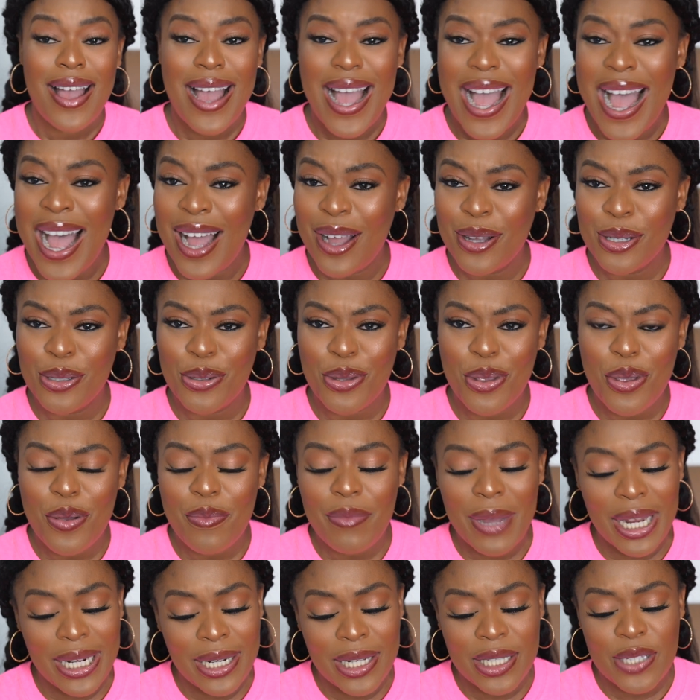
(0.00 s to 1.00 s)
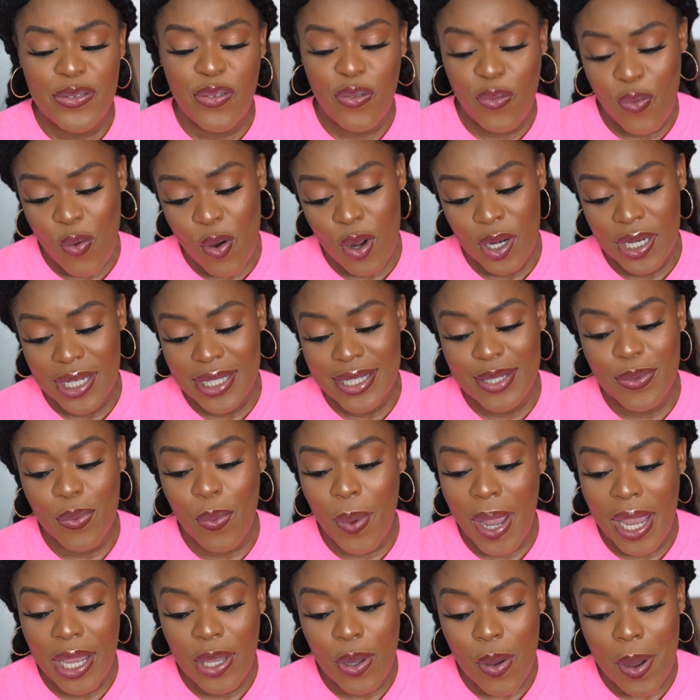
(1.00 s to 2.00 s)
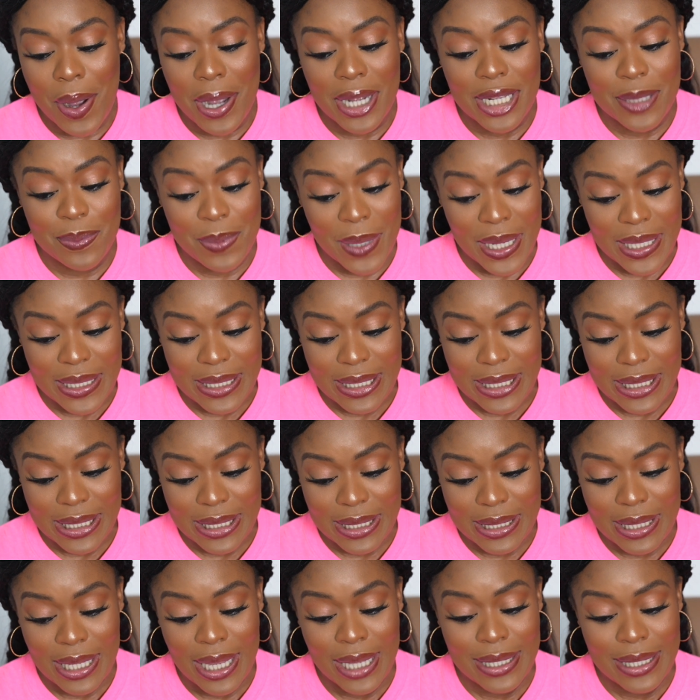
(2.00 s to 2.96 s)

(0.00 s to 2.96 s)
How do you manage funds when your expenses